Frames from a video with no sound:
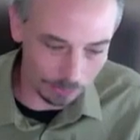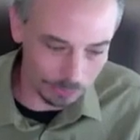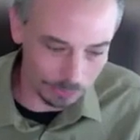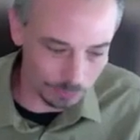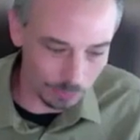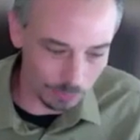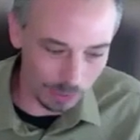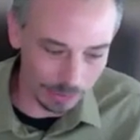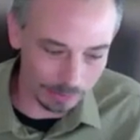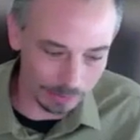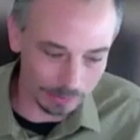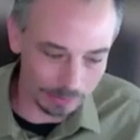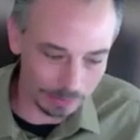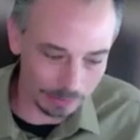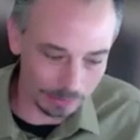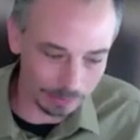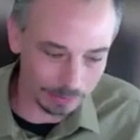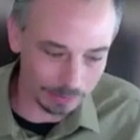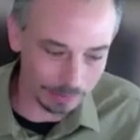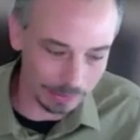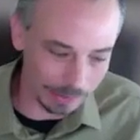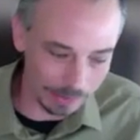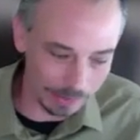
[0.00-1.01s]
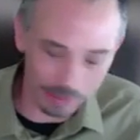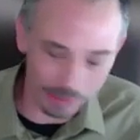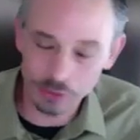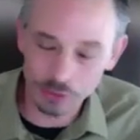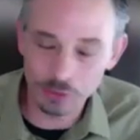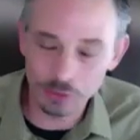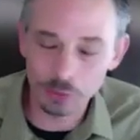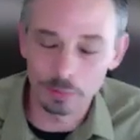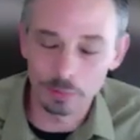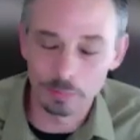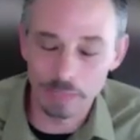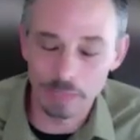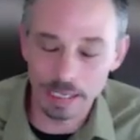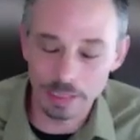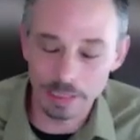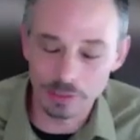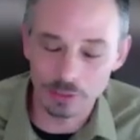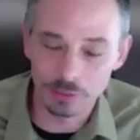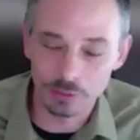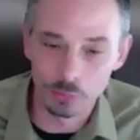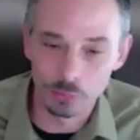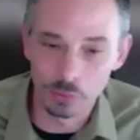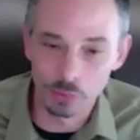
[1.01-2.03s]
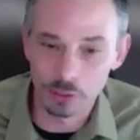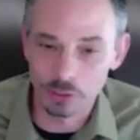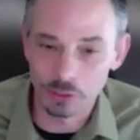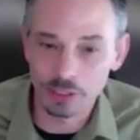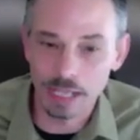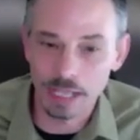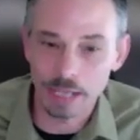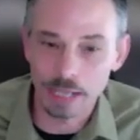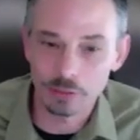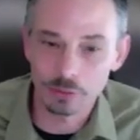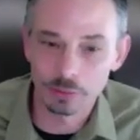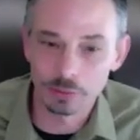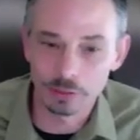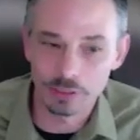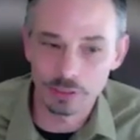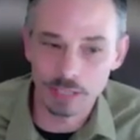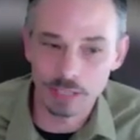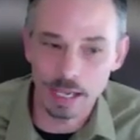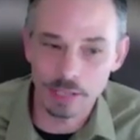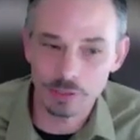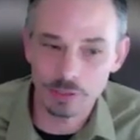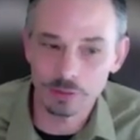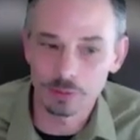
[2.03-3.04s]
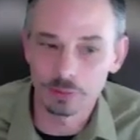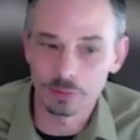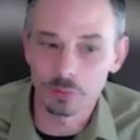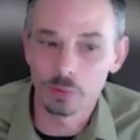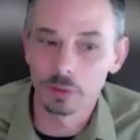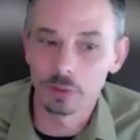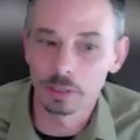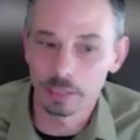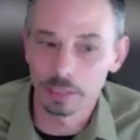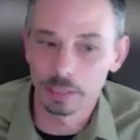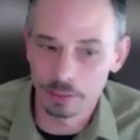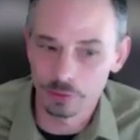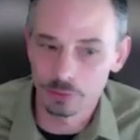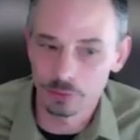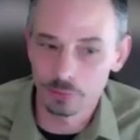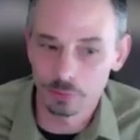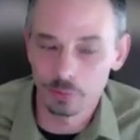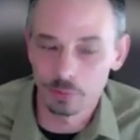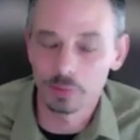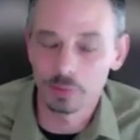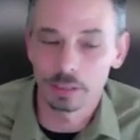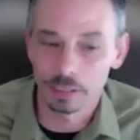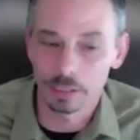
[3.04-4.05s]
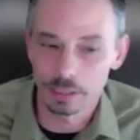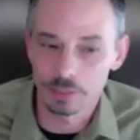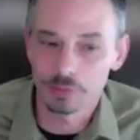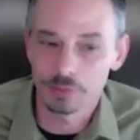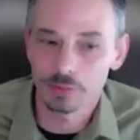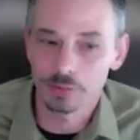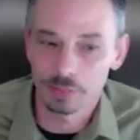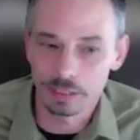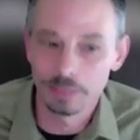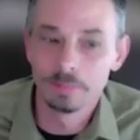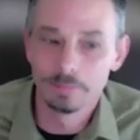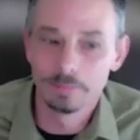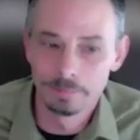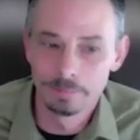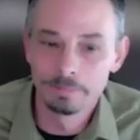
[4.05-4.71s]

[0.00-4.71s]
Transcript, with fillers: was one, and it still remains the worst natural disaster in Oregon's recorded history.